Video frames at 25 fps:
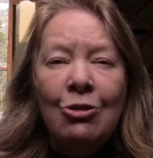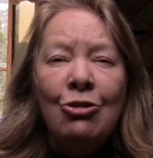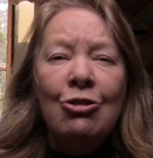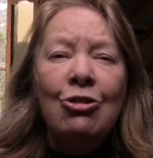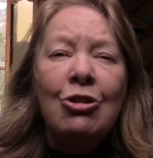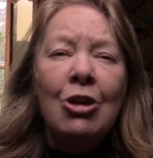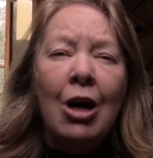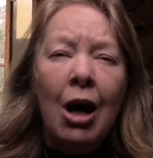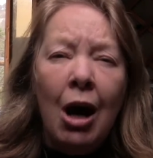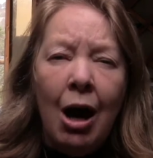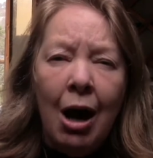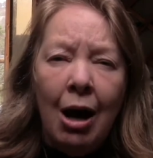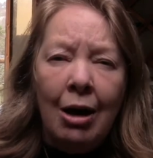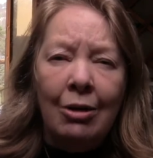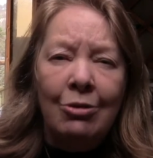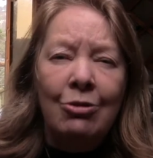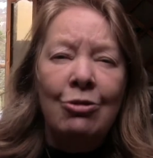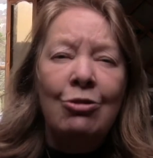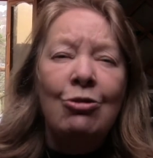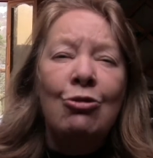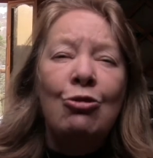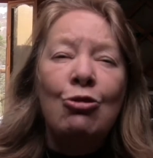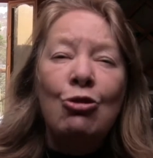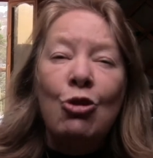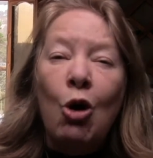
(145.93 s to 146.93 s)

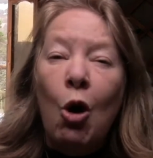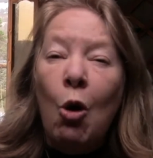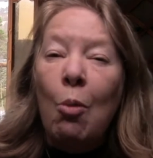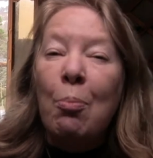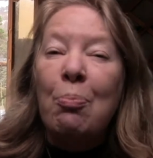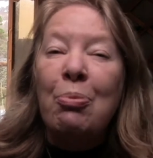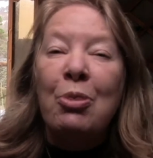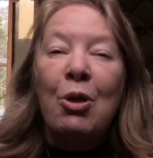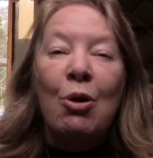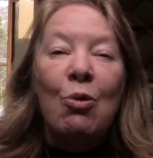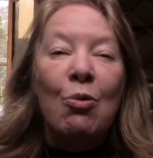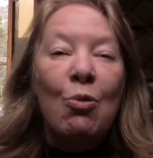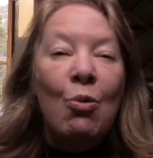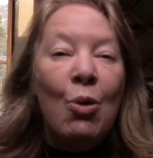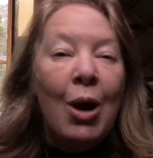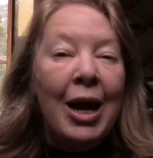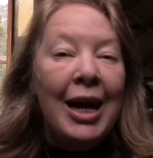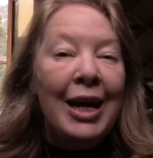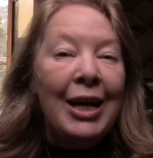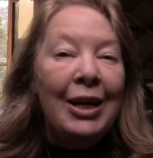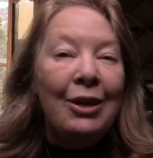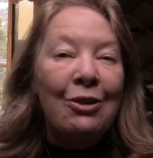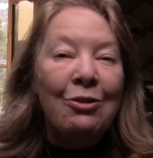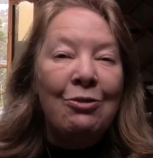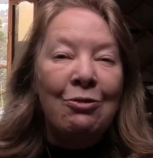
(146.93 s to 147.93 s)
just stop the
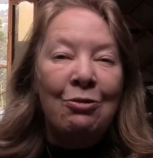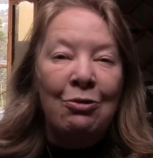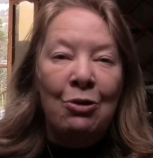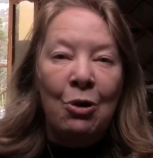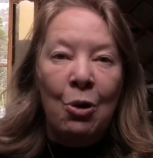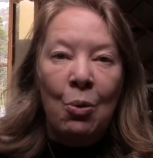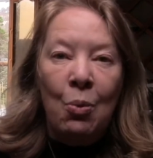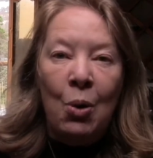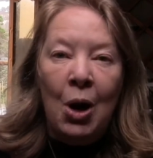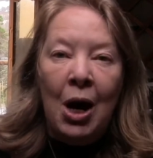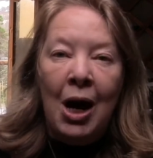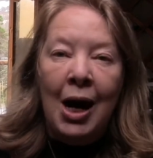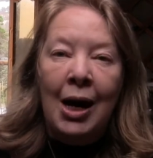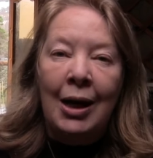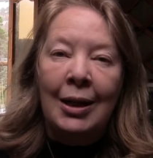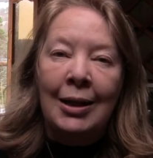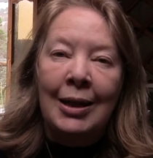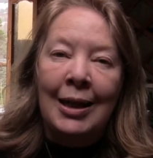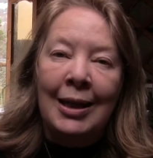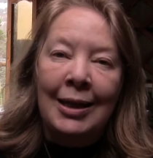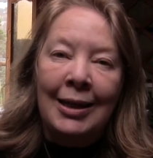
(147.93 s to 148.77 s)
rain for a while